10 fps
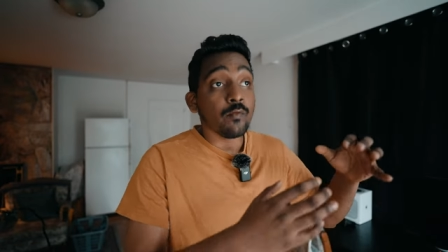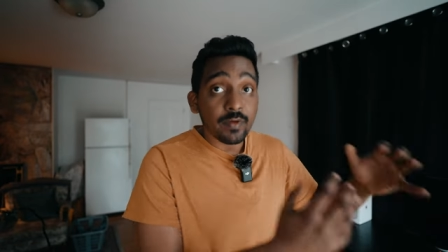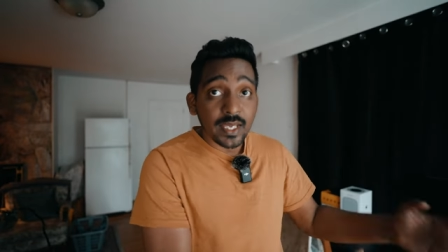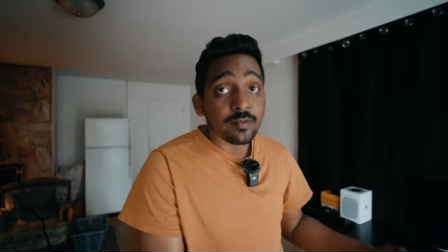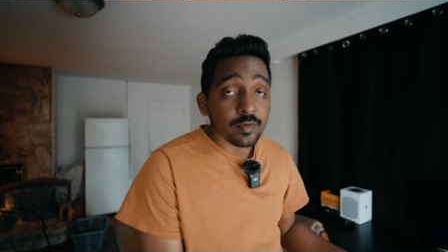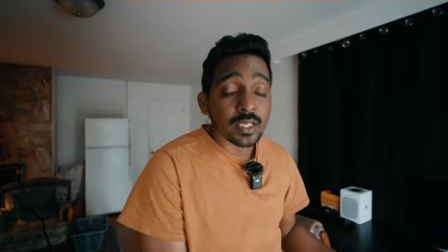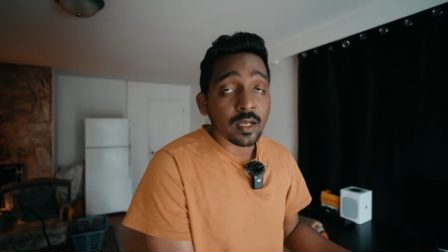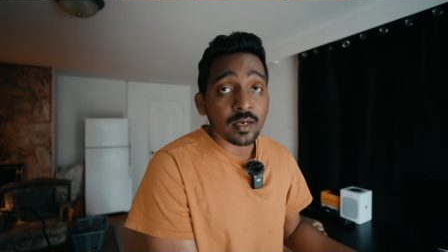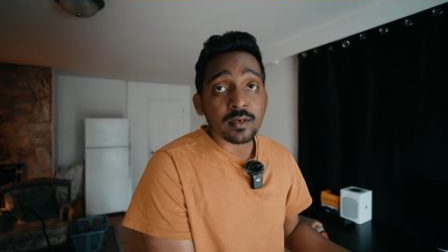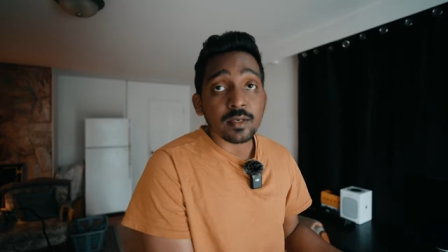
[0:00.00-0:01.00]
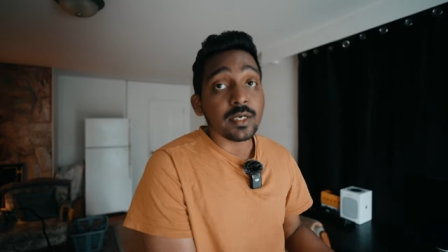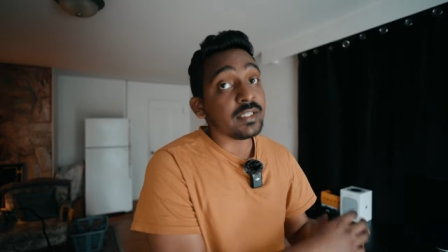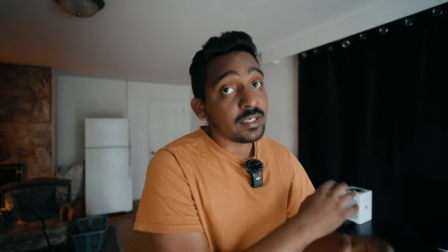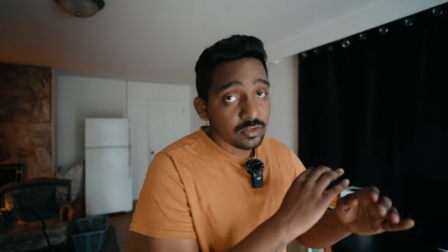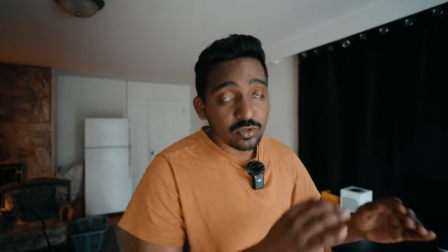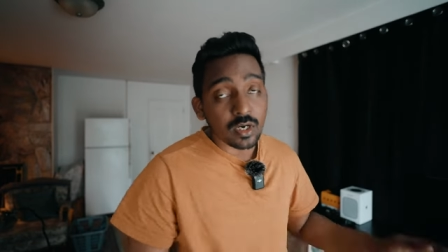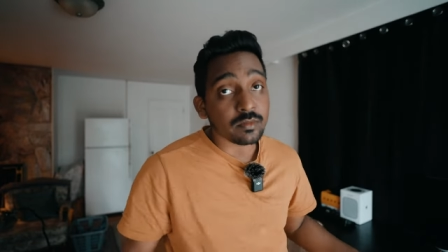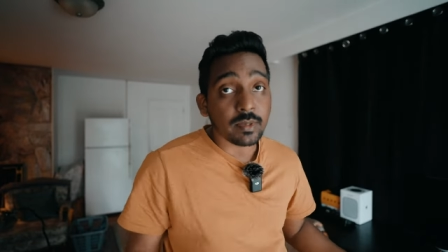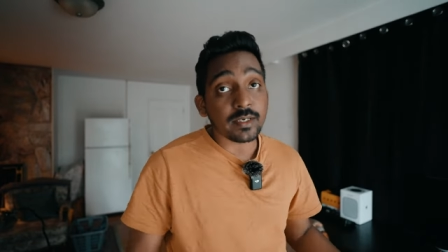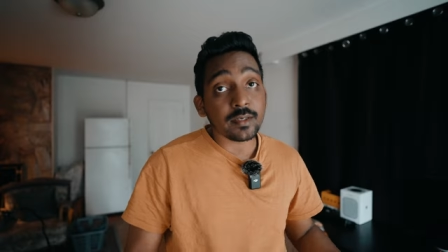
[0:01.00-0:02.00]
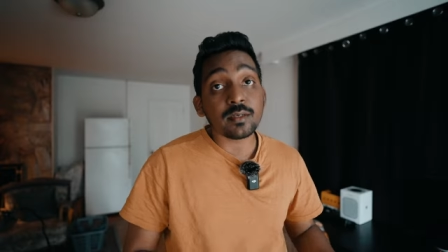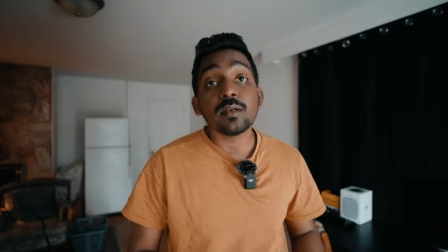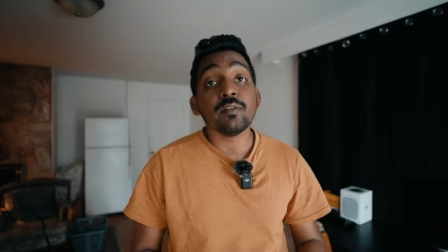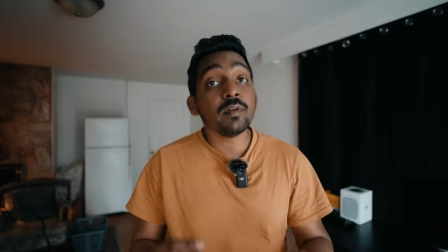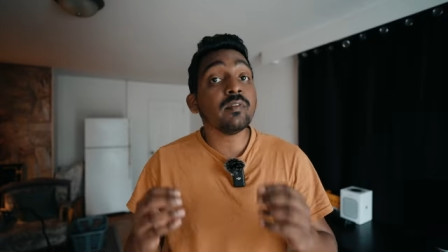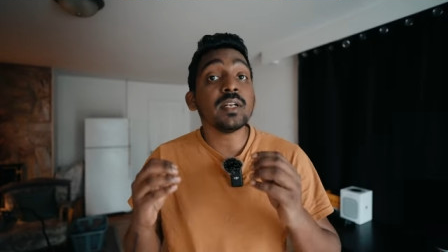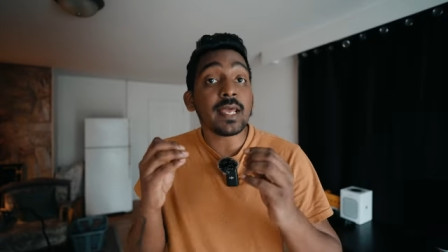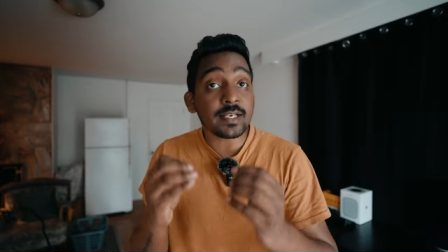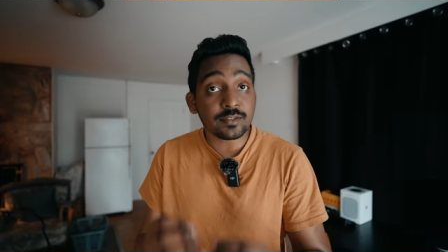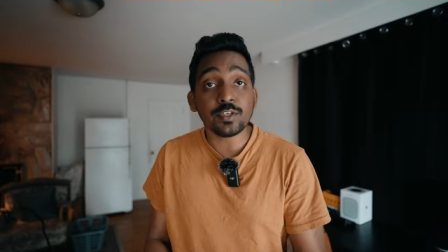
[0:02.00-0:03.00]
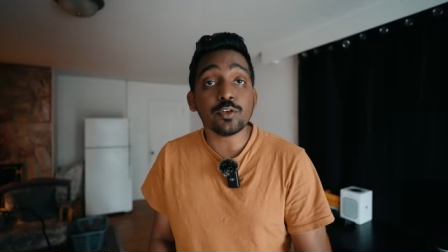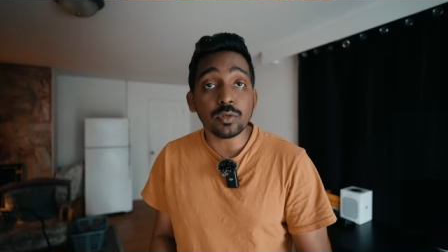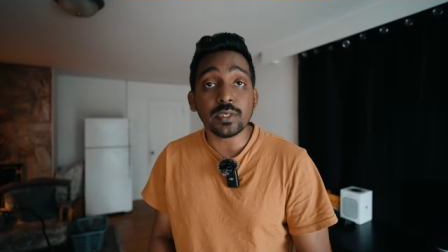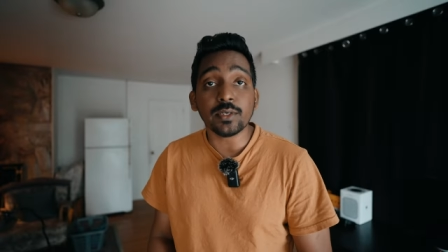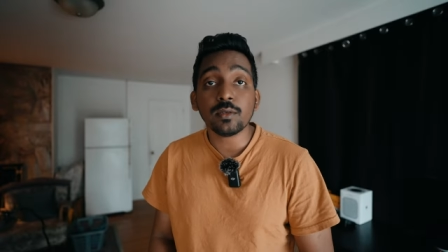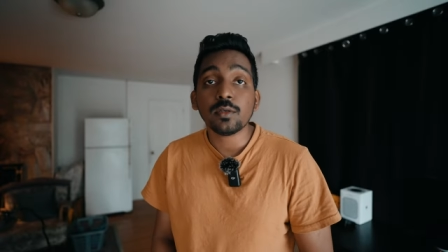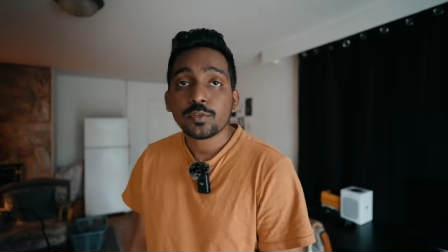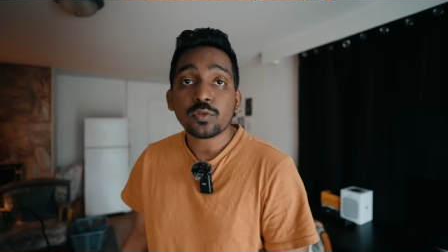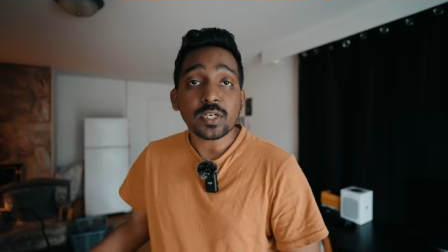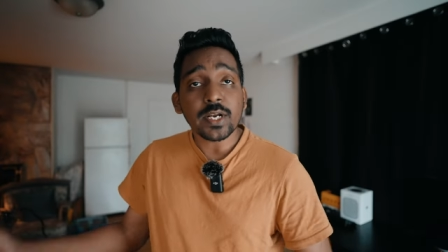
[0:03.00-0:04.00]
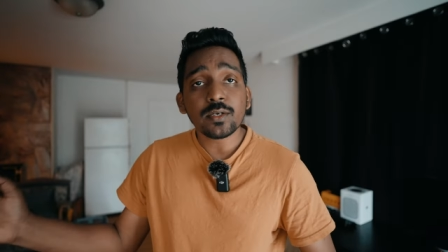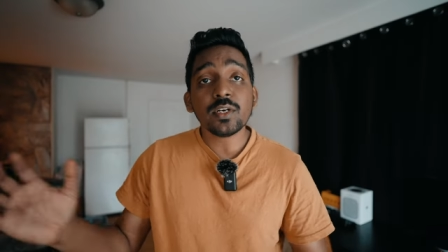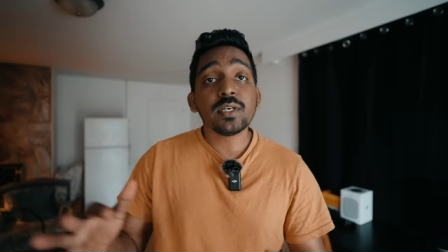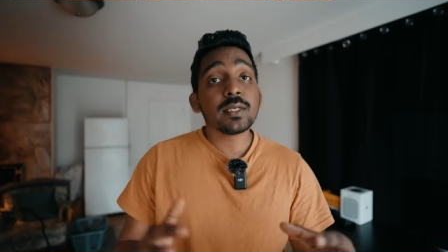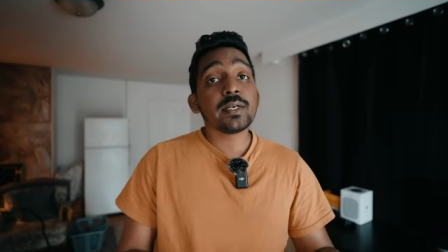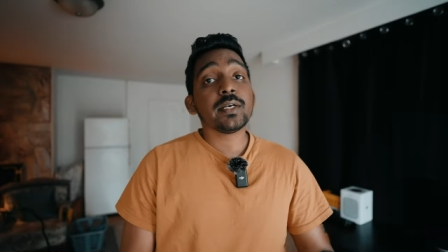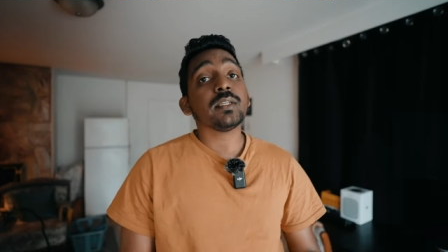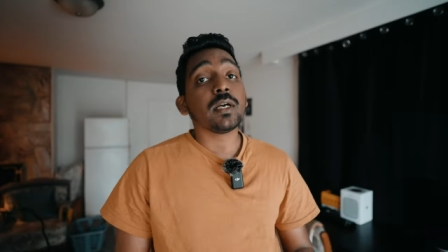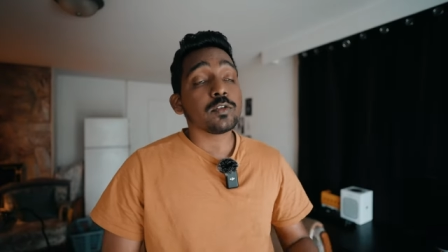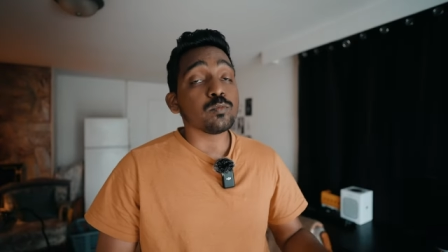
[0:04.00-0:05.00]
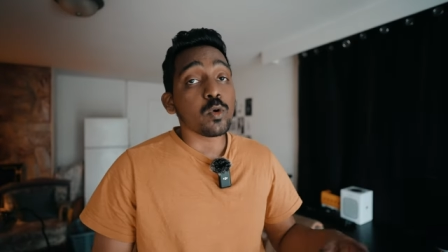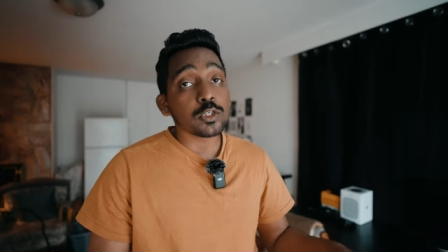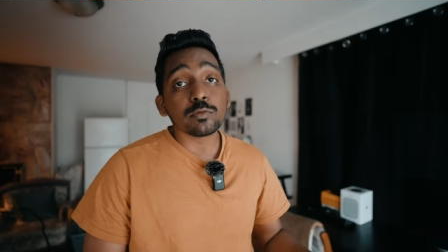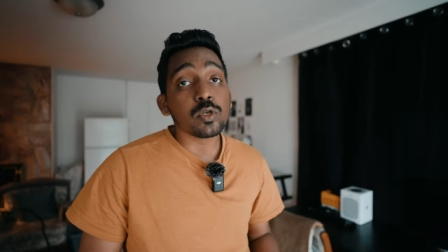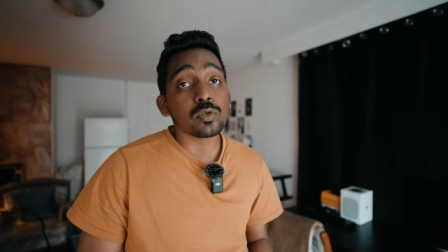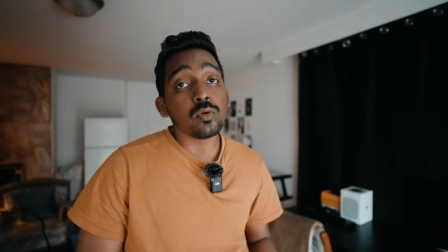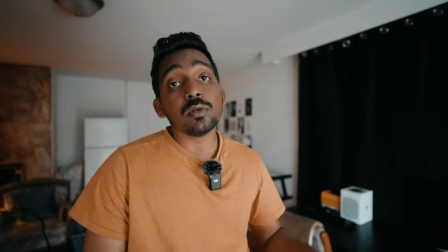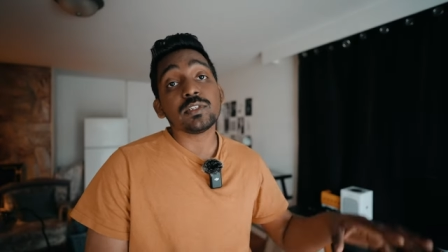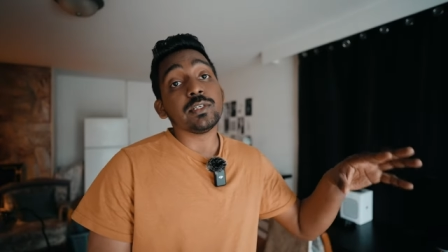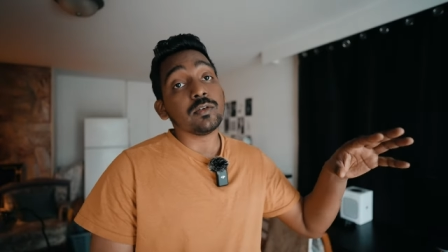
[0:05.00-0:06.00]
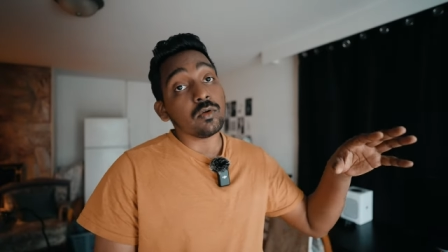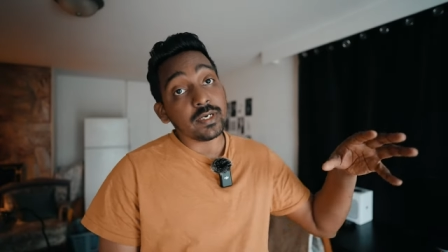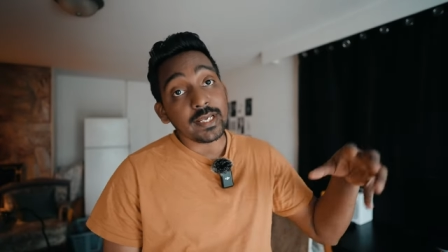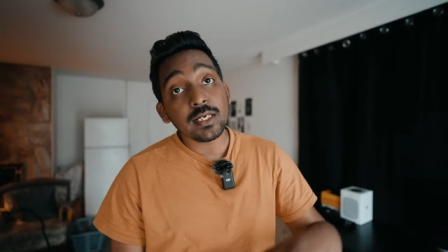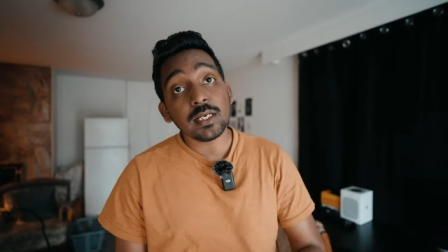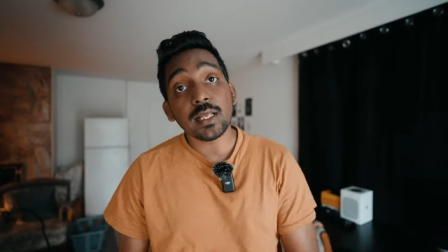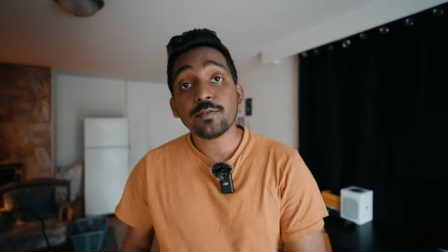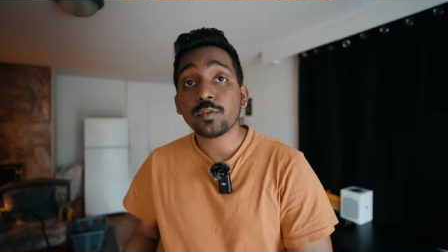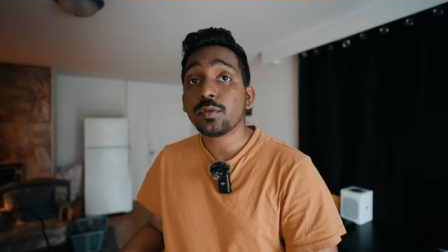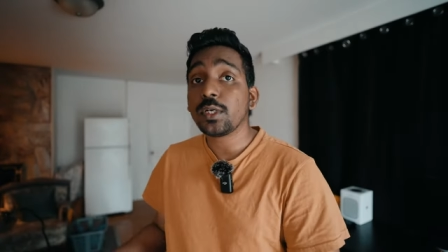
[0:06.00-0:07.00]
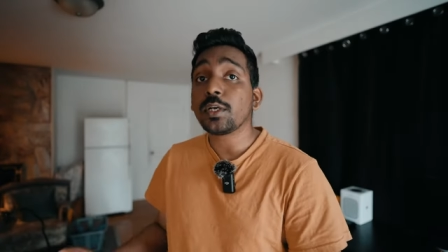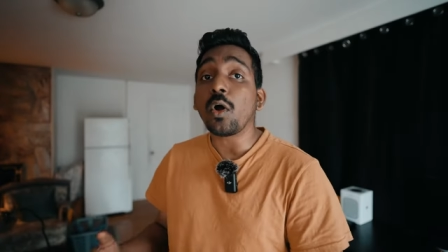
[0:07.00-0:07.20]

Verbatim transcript: where we are it does not matter we will execute it so try to integrate that small small goals into our daily life so that